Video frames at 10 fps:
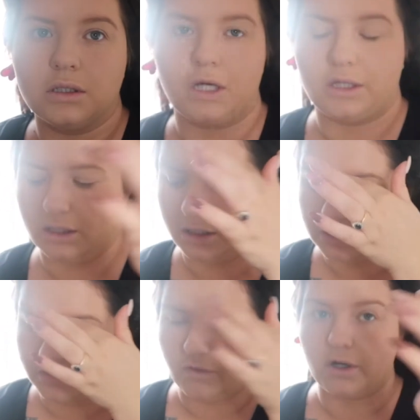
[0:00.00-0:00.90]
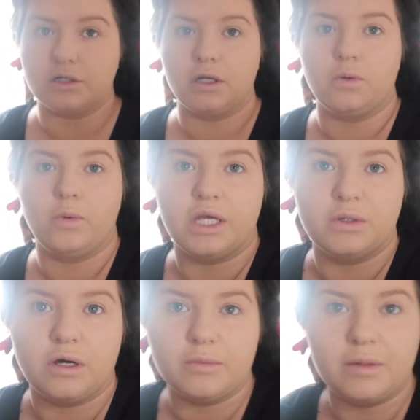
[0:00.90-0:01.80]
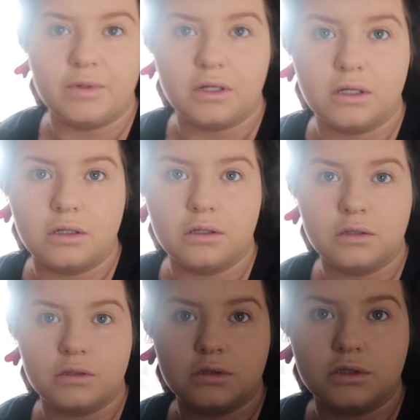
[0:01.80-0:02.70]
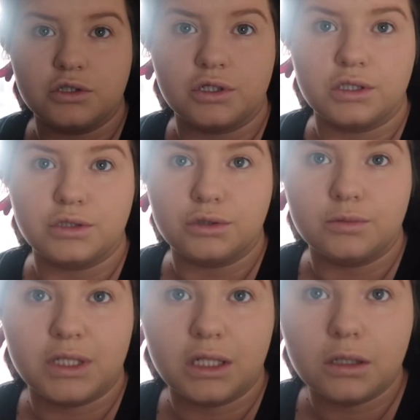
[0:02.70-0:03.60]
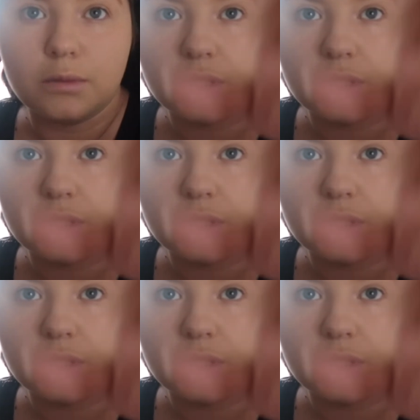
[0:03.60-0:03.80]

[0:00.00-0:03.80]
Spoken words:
I think that's fine, like where you are. Maybe like, should I zoom in a little bit?